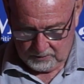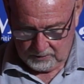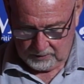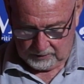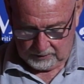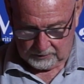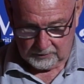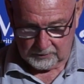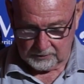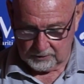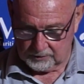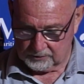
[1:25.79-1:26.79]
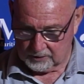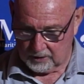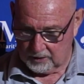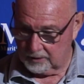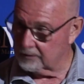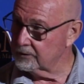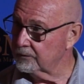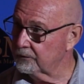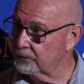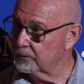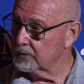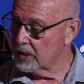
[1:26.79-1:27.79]
me get this
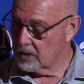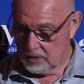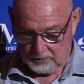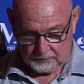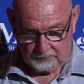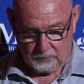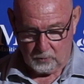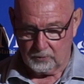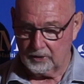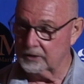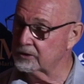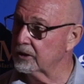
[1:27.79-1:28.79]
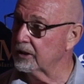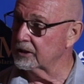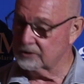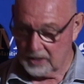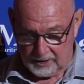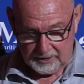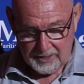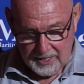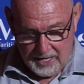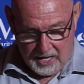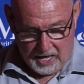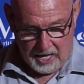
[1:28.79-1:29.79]
forwarded to the next slide.
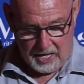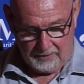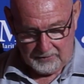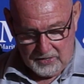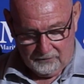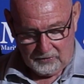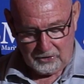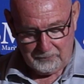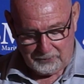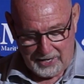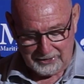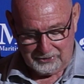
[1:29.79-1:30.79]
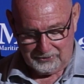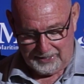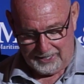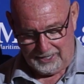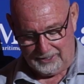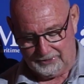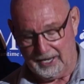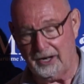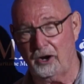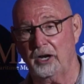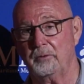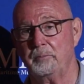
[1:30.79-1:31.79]
Very proud that
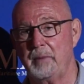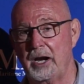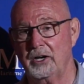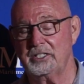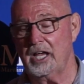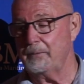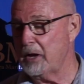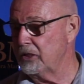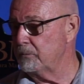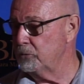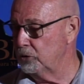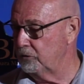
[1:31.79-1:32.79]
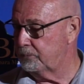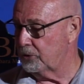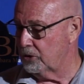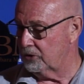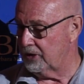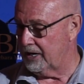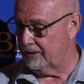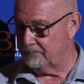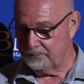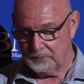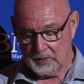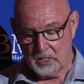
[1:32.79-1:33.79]
our Maritime on the Move
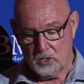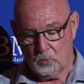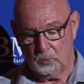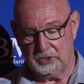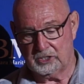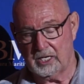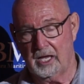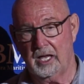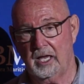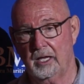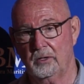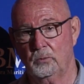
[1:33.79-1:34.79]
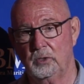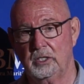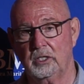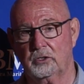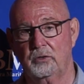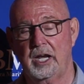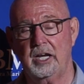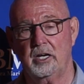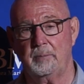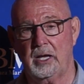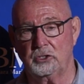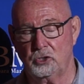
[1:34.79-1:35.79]
program, which we created
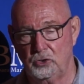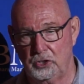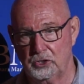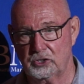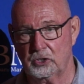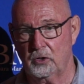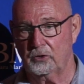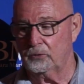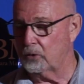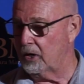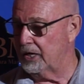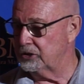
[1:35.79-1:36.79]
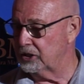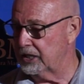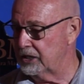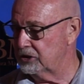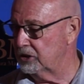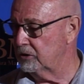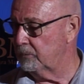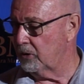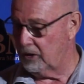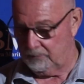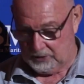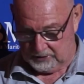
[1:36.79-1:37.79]
about 2 years ago through our education
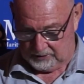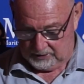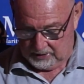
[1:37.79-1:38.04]
department,